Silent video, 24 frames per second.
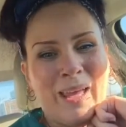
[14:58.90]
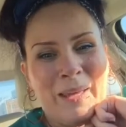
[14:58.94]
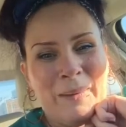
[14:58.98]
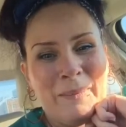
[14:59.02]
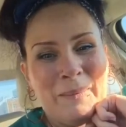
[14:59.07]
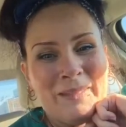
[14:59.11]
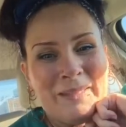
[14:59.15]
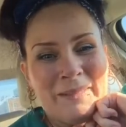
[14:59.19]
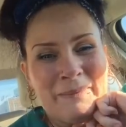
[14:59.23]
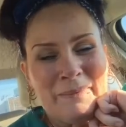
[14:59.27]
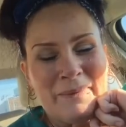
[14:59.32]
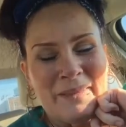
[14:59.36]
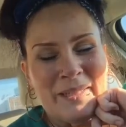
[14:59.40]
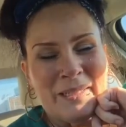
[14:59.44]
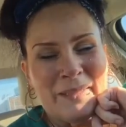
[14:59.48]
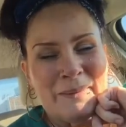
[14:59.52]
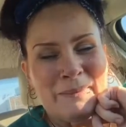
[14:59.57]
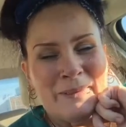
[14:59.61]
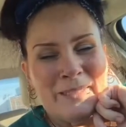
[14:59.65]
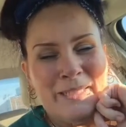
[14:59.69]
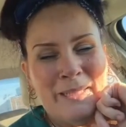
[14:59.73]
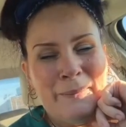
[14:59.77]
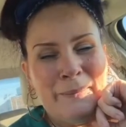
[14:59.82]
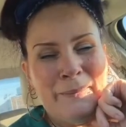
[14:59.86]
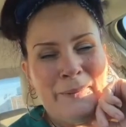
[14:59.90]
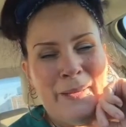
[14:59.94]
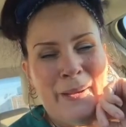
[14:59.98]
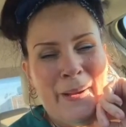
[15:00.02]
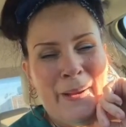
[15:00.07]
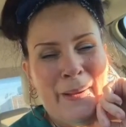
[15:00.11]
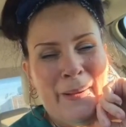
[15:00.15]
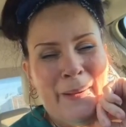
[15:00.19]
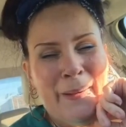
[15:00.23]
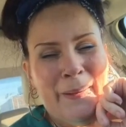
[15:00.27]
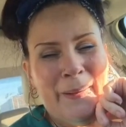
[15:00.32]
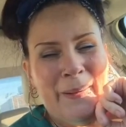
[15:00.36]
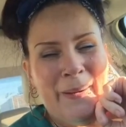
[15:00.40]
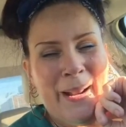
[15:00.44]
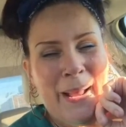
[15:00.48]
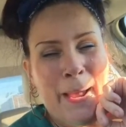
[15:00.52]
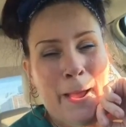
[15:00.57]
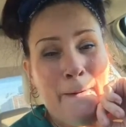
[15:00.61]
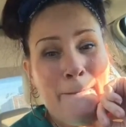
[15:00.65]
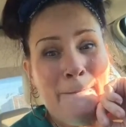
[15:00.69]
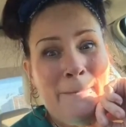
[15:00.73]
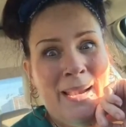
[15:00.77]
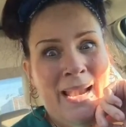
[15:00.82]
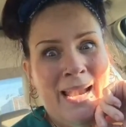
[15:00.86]
give me some thumbs up, y'all.
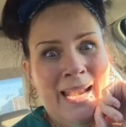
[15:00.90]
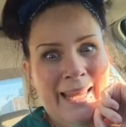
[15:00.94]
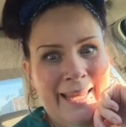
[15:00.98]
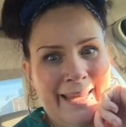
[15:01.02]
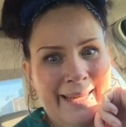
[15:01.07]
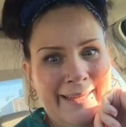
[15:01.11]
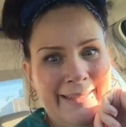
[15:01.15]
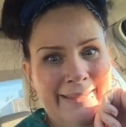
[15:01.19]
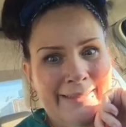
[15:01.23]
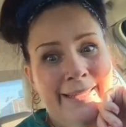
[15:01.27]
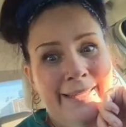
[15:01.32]
Please.